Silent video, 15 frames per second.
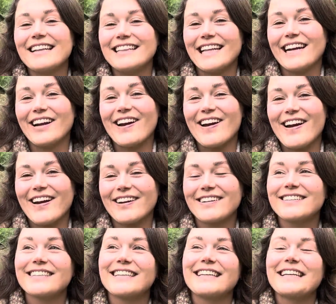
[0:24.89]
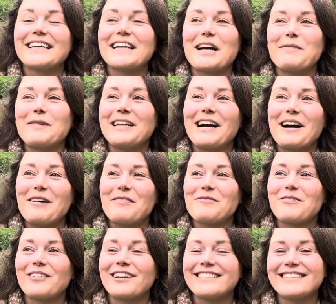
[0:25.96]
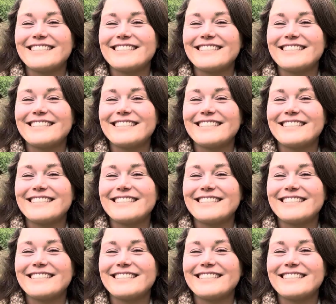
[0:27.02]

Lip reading: that are coming down for us